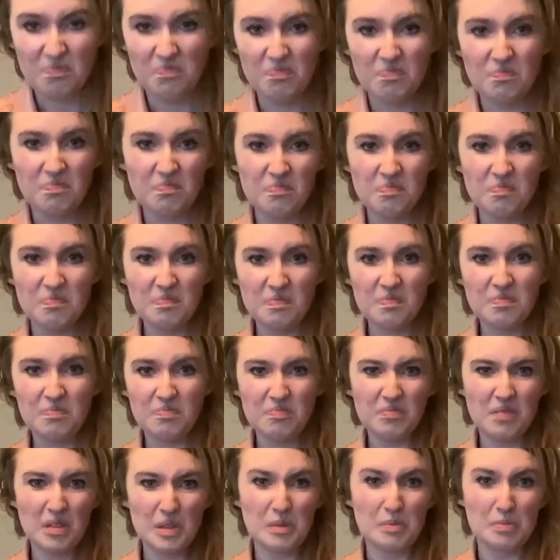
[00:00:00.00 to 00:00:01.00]

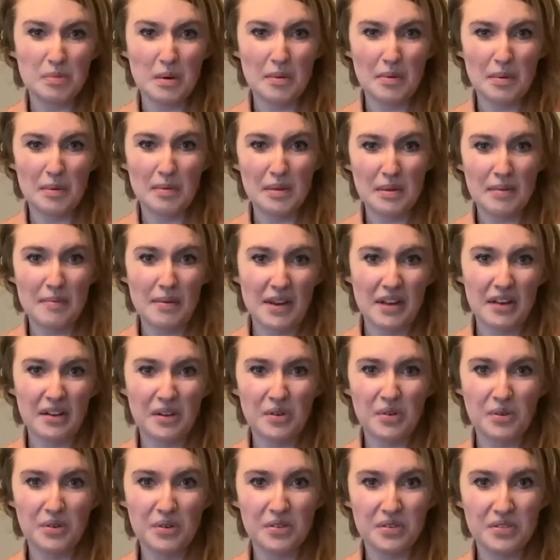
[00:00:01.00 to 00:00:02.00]
It's probably about a
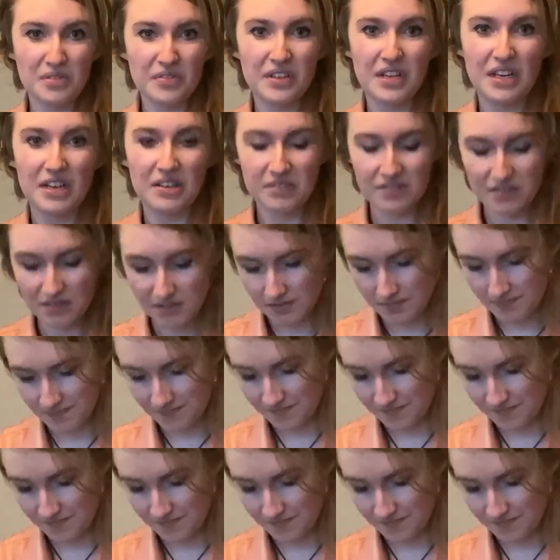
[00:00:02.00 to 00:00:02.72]
1/4 ounce.